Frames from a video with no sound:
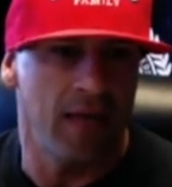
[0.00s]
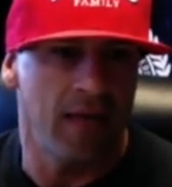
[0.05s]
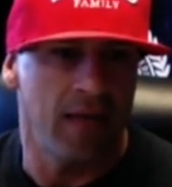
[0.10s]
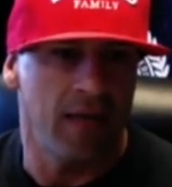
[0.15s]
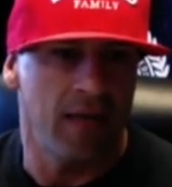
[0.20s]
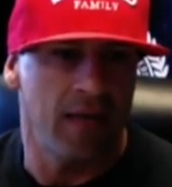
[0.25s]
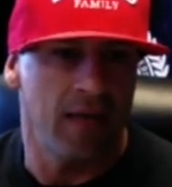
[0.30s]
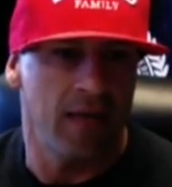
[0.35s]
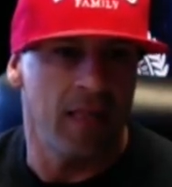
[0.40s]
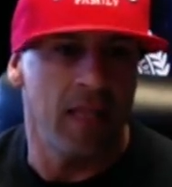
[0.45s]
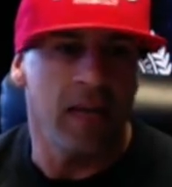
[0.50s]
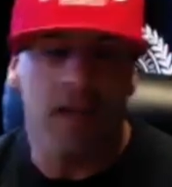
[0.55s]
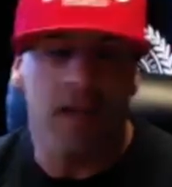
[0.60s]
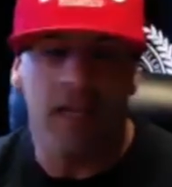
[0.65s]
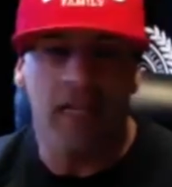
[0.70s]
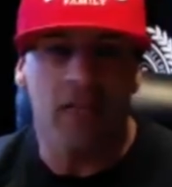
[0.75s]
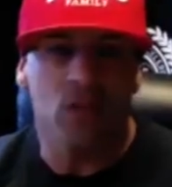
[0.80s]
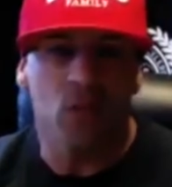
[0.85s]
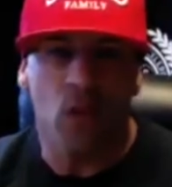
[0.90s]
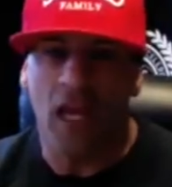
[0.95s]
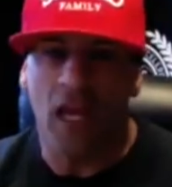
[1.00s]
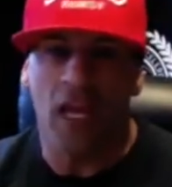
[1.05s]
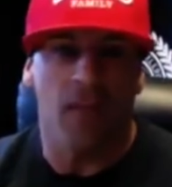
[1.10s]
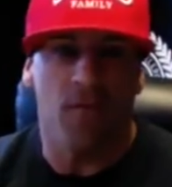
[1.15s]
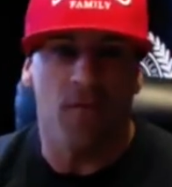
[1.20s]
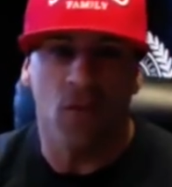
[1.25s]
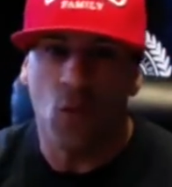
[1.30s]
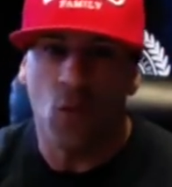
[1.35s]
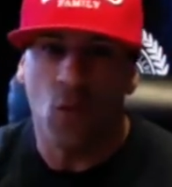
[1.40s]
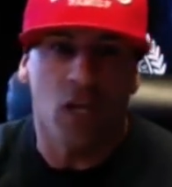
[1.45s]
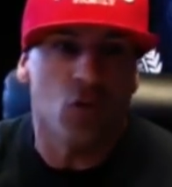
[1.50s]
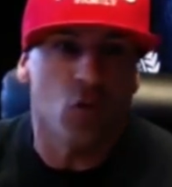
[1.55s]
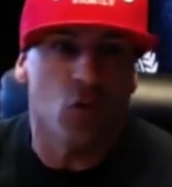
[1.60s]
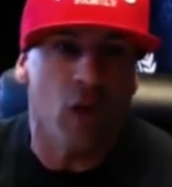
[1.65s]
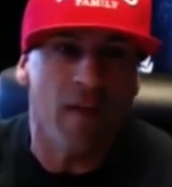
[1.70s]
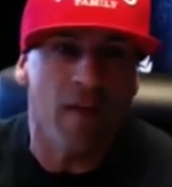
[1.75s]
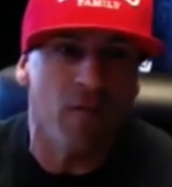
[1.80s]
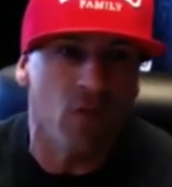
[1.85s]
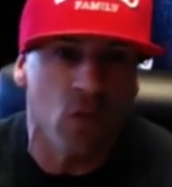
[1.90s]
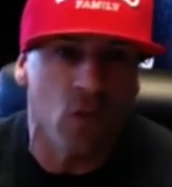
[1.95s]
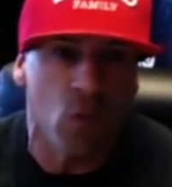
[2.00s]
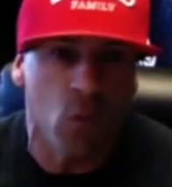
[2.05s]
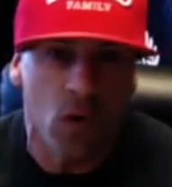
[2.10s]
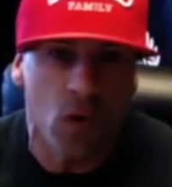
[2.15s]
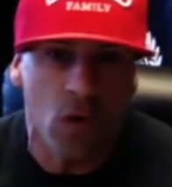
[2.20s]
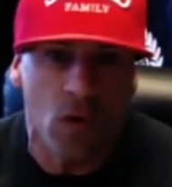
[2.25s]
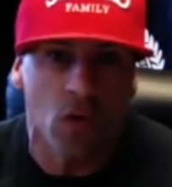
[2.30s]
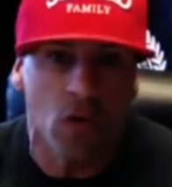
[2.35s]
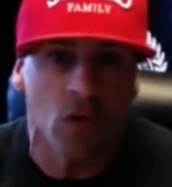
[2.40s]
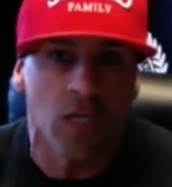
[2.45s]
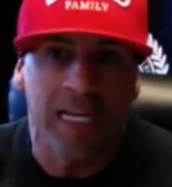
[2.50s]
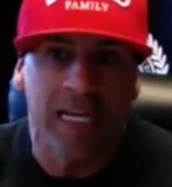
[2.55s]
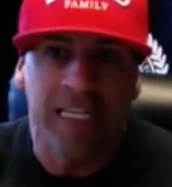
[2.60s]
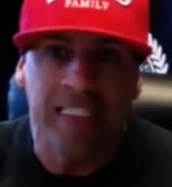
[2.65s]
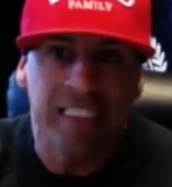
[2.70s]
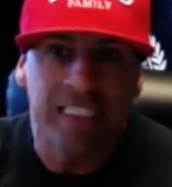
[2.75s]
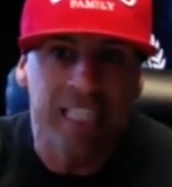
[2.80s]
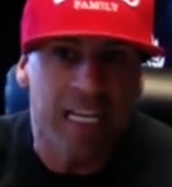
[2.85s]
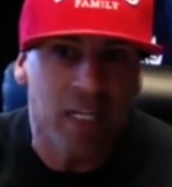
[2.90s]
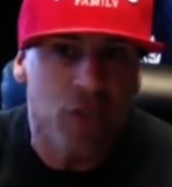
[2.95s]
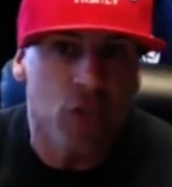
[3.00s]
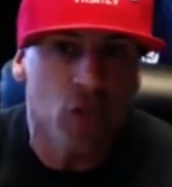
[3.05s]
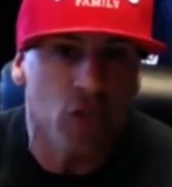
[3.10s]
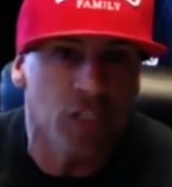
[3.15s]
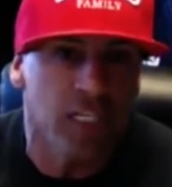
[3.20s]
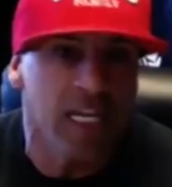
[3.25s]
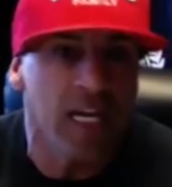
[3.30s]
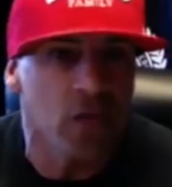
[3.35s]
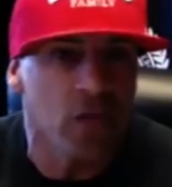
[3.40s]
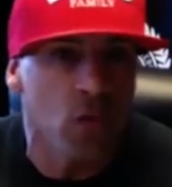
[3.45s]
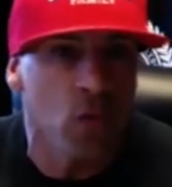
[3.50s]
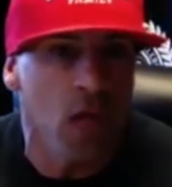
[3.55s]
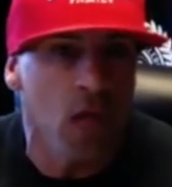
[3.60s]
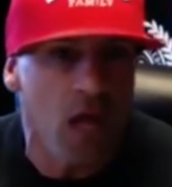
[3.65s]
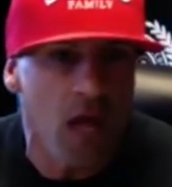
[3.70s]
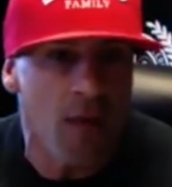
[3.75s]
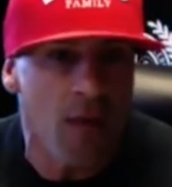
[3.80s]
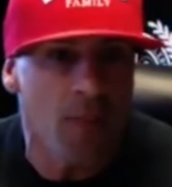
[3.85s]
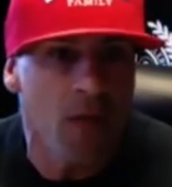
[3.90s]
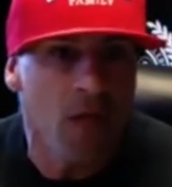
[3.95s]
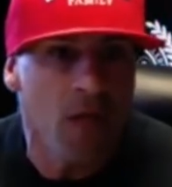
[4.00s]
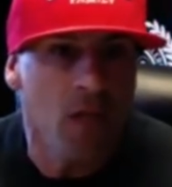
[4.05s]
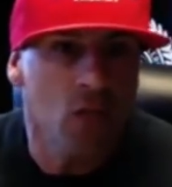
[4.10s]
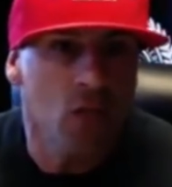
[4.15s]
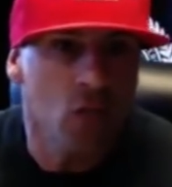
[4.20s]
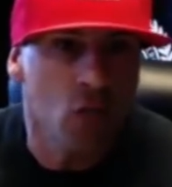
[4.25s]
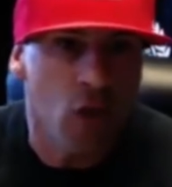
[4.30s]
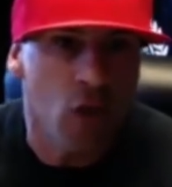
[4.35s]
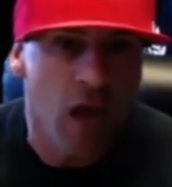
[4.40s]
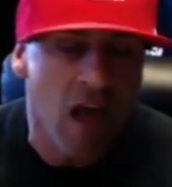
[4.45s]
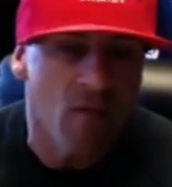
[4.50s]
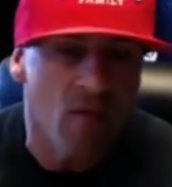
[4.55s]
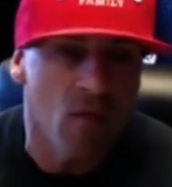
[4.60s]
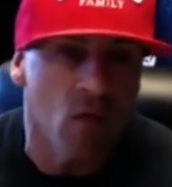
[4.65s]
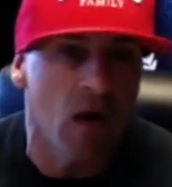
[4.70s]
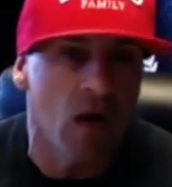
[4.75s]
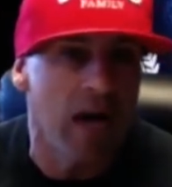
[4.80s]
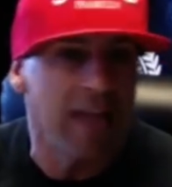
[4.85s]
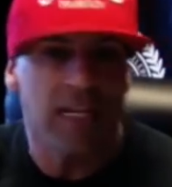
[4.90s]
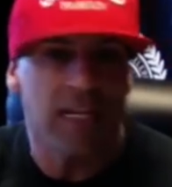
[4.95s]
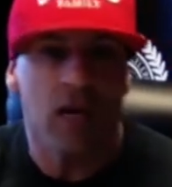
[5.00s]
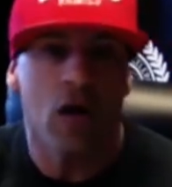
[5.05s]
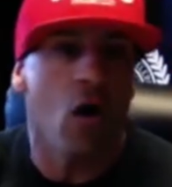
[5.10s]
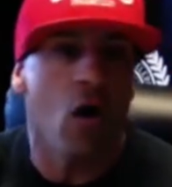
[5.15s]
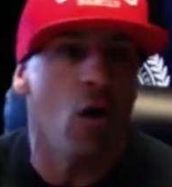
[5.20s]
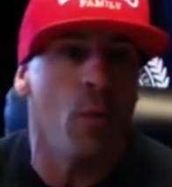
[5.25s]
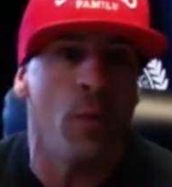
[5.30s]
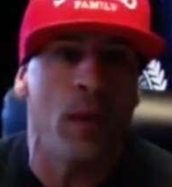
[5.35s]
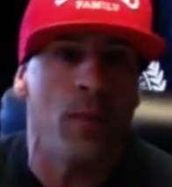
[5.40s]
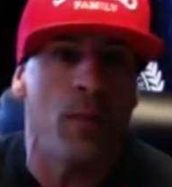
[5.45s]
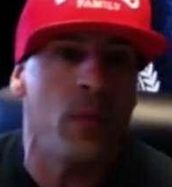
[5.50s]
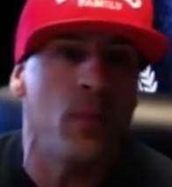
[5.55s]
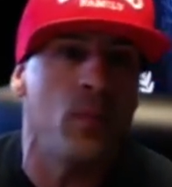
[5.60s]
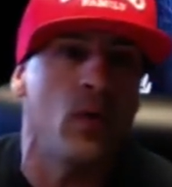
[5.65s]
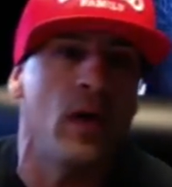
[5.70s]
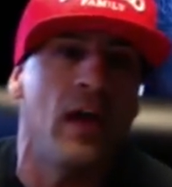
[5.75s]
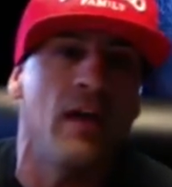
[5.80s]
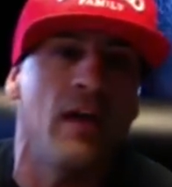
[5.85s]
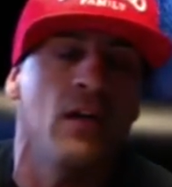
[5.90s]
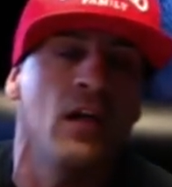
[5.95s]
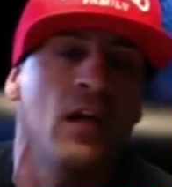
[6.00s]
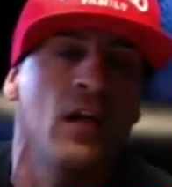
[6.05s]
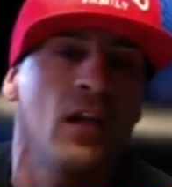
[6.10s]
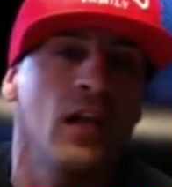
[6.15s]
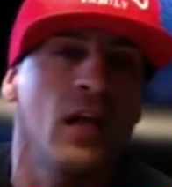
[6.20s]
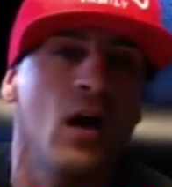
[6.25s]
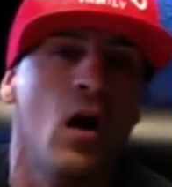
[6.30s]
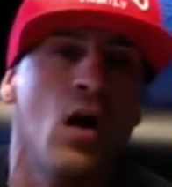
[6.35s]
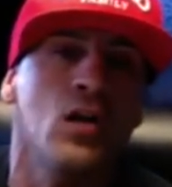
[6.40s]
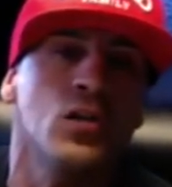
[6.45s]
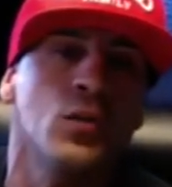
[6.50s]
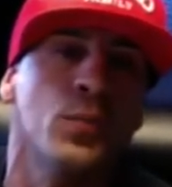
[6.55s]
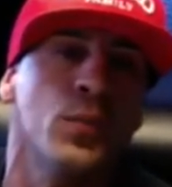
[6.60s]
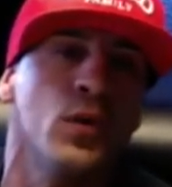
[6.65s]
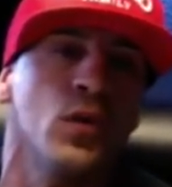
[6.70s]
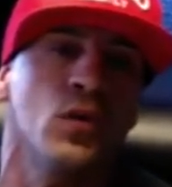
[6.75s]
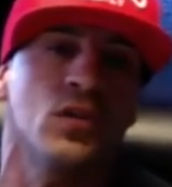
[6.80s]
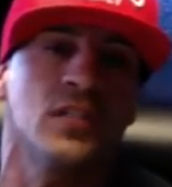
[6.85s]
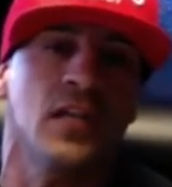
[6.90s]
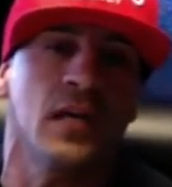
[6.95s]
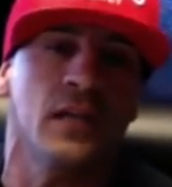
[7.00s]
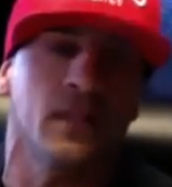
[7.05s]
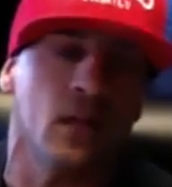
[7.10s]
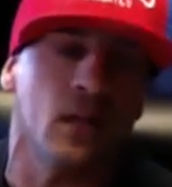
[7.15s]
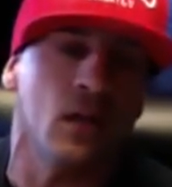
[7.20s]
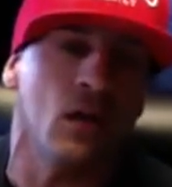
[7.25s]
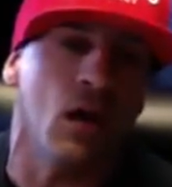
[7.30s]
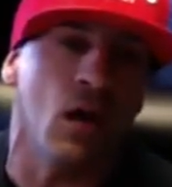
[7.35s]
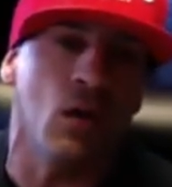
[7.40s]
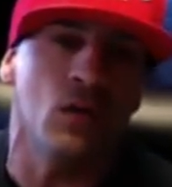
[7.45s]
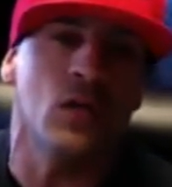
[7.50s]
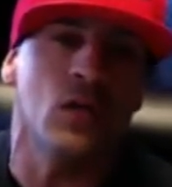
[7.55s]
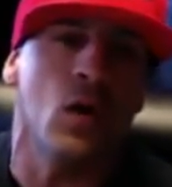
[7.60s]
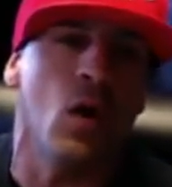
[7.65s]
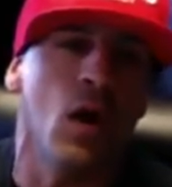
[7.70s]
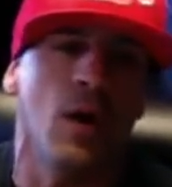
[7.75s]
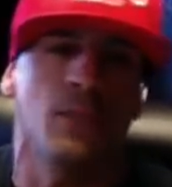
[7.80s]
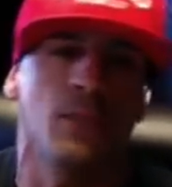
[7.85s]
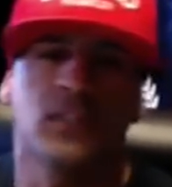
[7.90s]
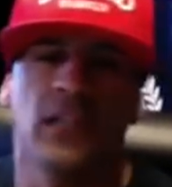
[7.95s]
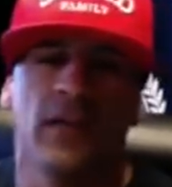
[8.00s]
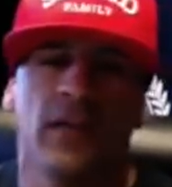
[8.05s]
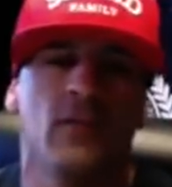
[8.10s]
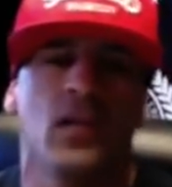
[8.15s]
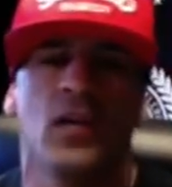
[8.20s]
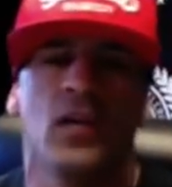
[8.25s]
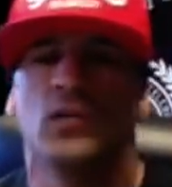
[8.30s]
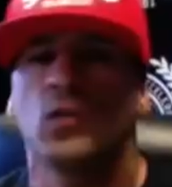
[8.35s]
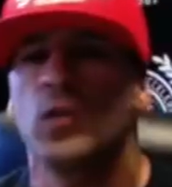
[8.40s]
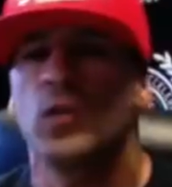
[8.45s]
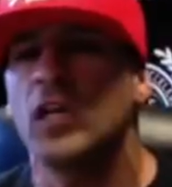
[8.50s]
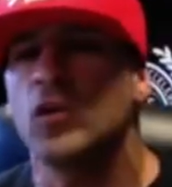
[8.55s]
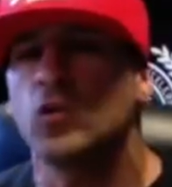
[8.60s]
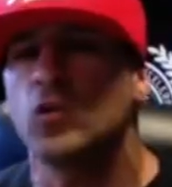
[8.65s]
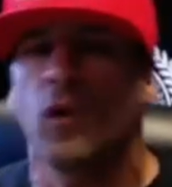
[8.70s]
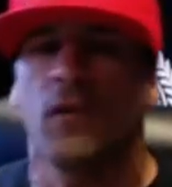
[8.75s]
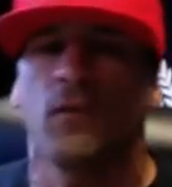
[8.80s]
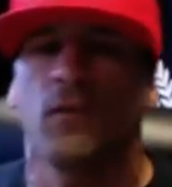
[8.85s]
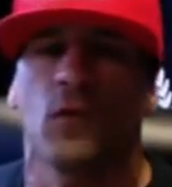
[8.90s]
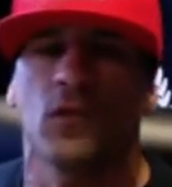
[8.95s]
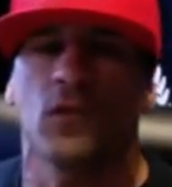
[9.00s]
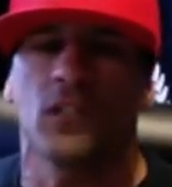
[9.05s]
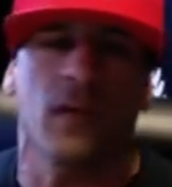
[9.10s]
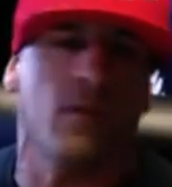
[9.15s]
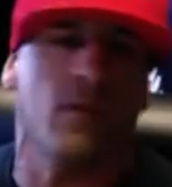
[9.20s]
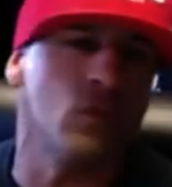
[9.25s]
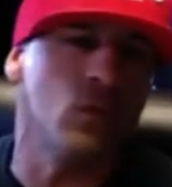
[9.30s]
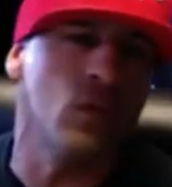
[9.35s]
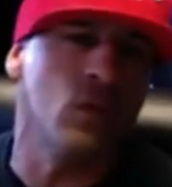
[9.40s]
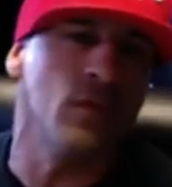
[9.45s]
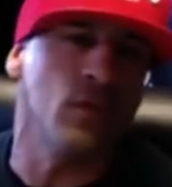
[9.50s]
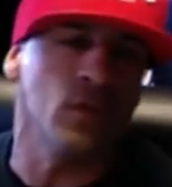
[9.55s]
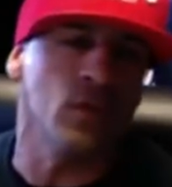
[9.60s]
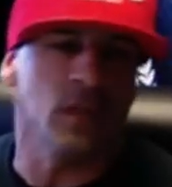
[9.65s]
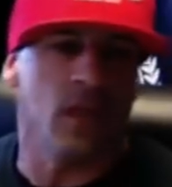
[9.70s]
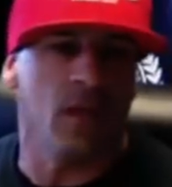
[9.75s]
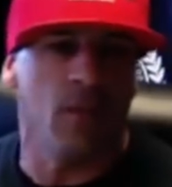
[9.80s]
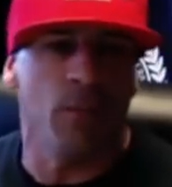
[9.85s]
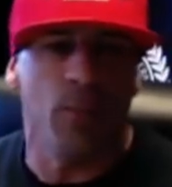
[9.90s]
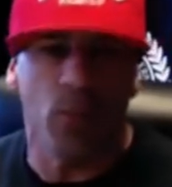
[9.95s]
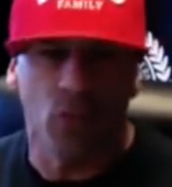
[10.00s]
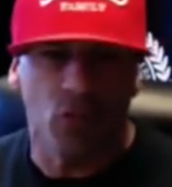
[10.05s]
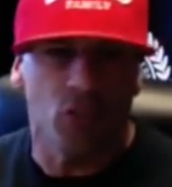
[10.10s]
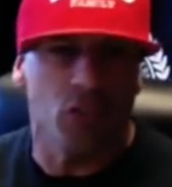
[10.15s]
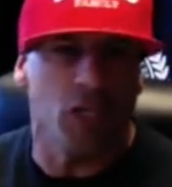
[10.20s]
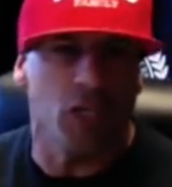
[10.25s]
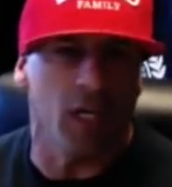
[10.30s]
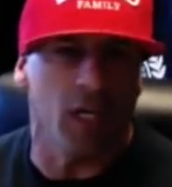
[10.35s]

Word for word: And then yeah. guess what? If you want to travel the world, set your schedule up to travel. I tell all my people, eh, like entrepreneurs out there always, oh, I'm seven days a week, 24 7, 24 7. Bullshit.